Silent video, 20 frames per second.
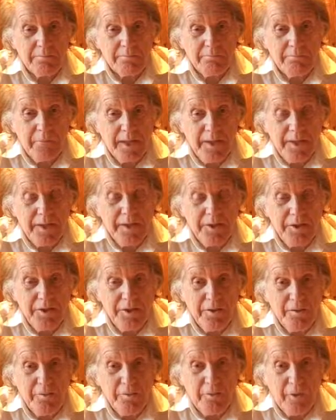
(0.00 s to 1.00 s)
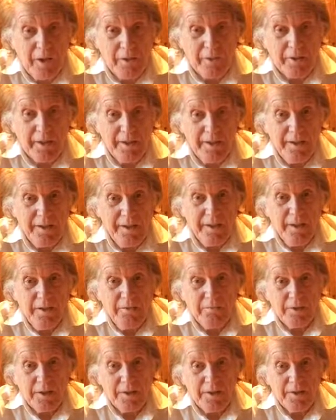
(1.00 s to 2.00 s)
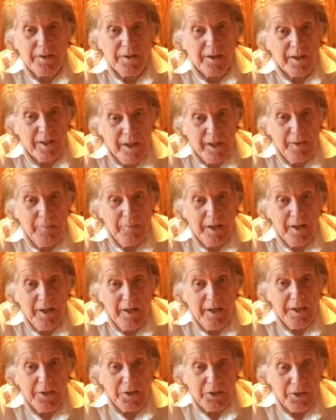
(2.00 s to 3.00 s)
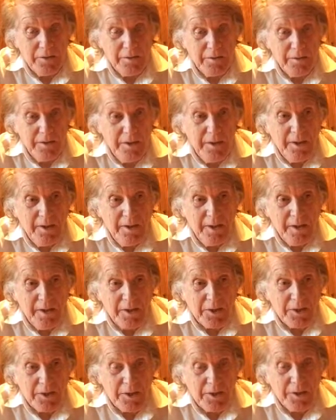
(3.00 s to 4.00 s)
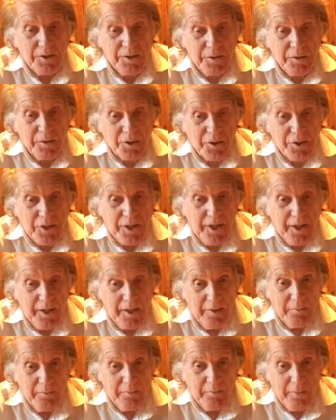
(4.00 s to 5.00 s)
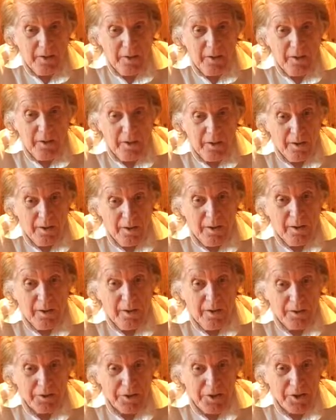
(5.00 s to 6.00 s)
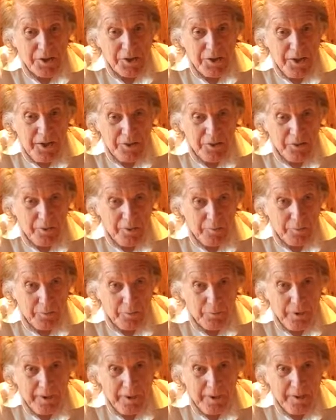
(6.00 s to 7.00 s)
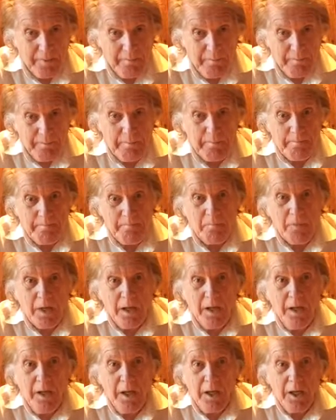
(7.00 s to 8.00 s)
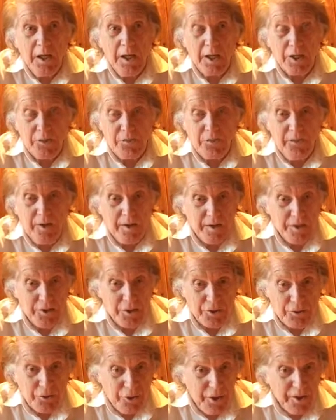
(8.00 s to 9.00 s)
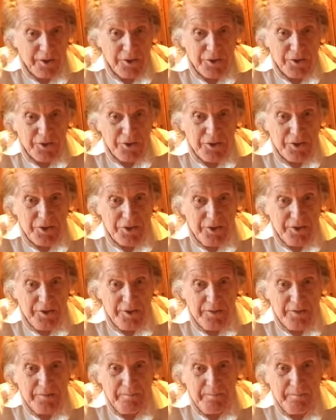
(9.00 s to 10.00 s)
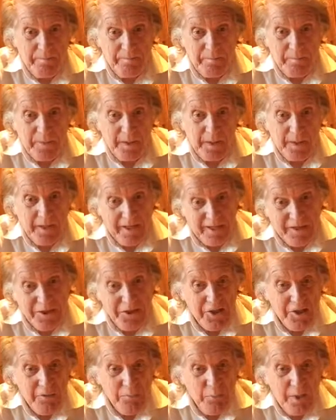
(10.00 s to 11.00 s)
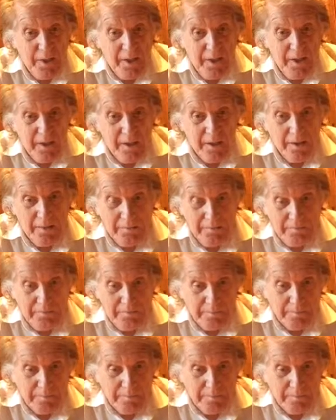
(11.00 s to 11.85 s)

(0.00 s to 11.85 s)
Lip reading: making you worry whether the guy behind you is going to do the same or just hit you up the rear. As far as a truck is concerned, an 18-wheeler,